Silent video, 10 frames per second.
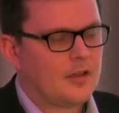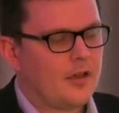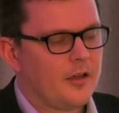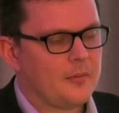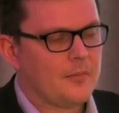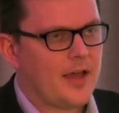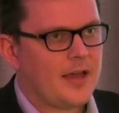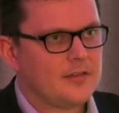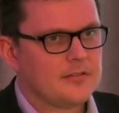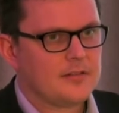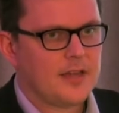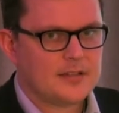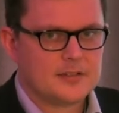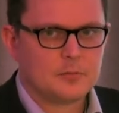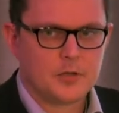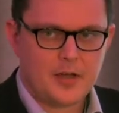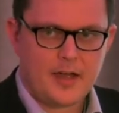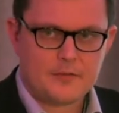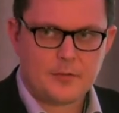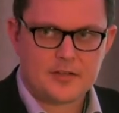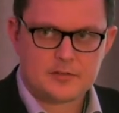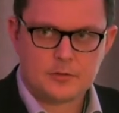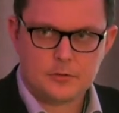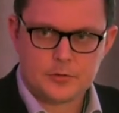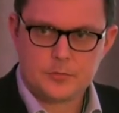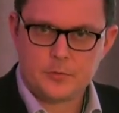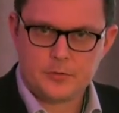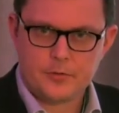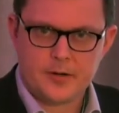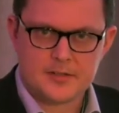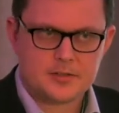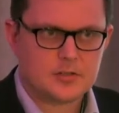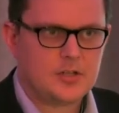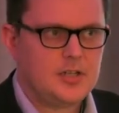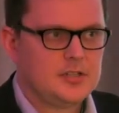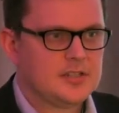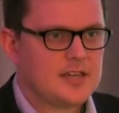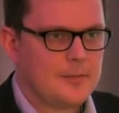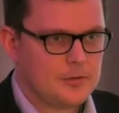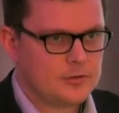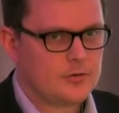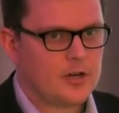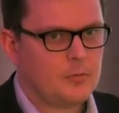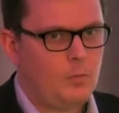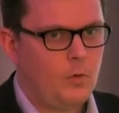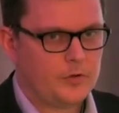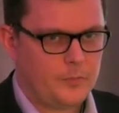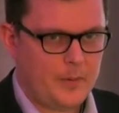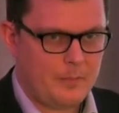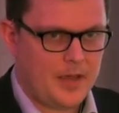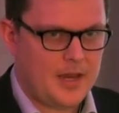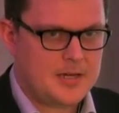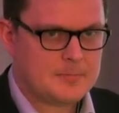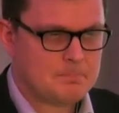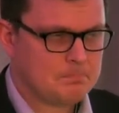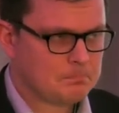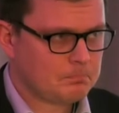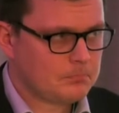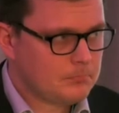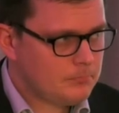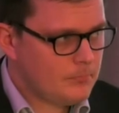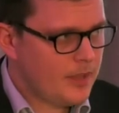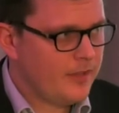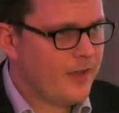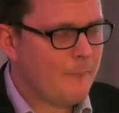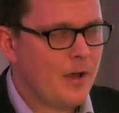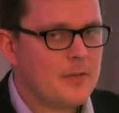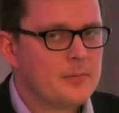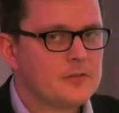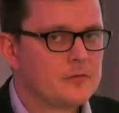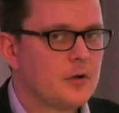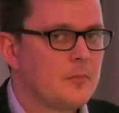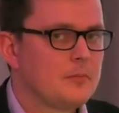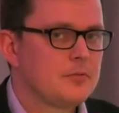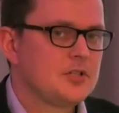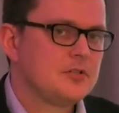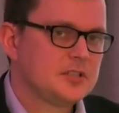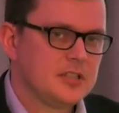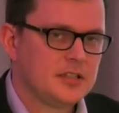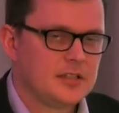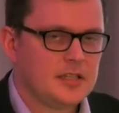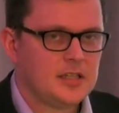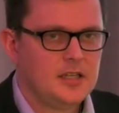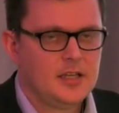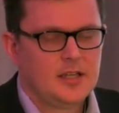And that is what you have to ask the court to authorise. So you need to demonstrate what's been paid. And that might be from producing the